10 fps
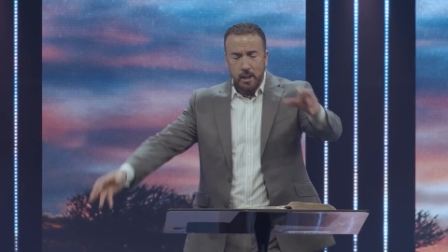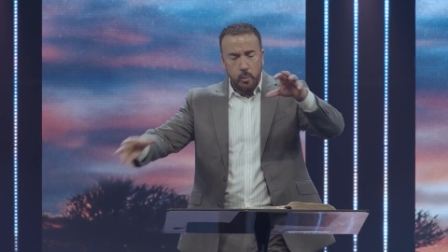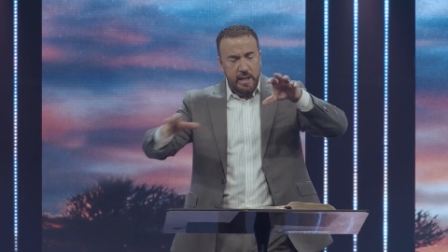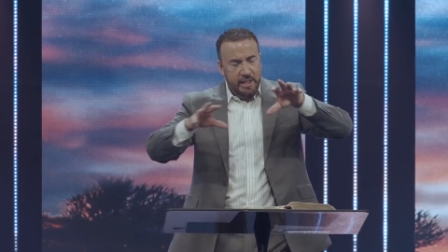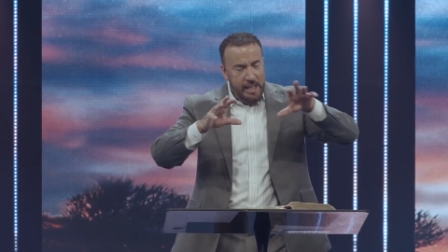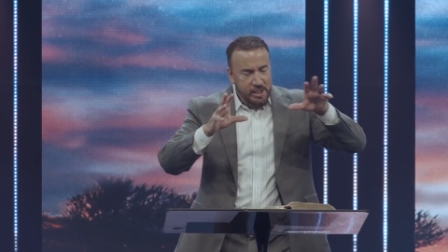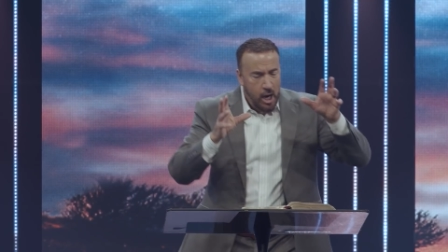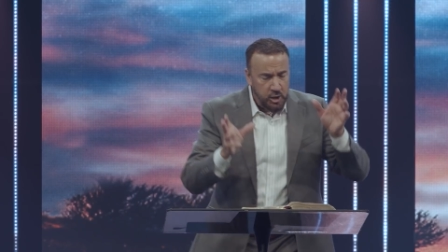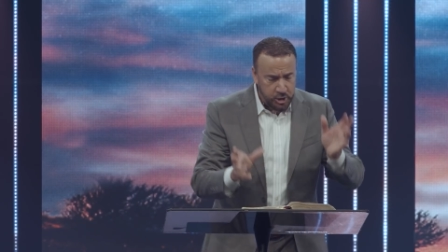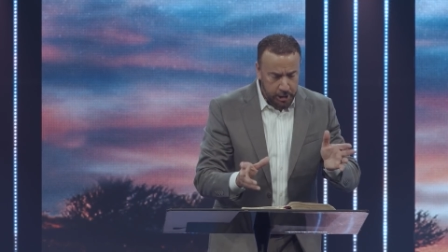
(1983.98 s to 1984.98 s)
could we teach
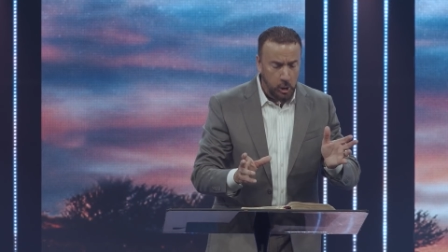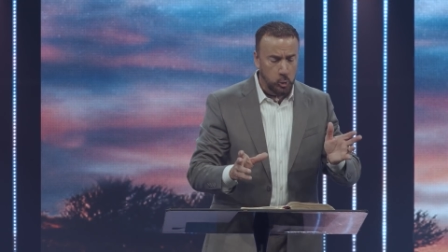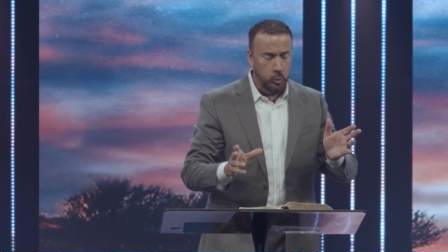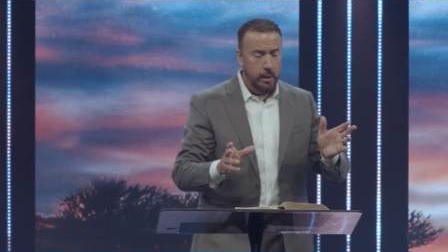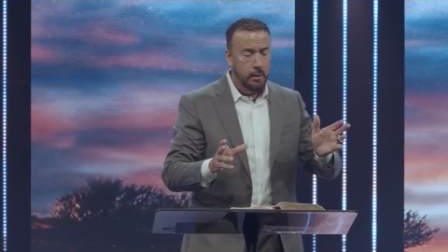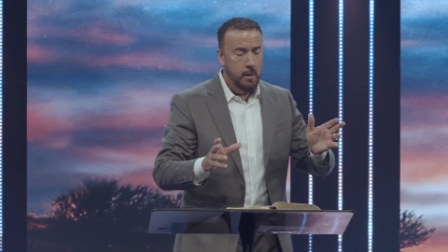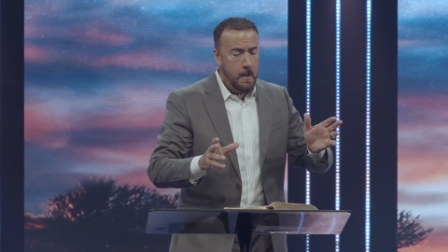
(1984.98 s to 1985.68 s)
our children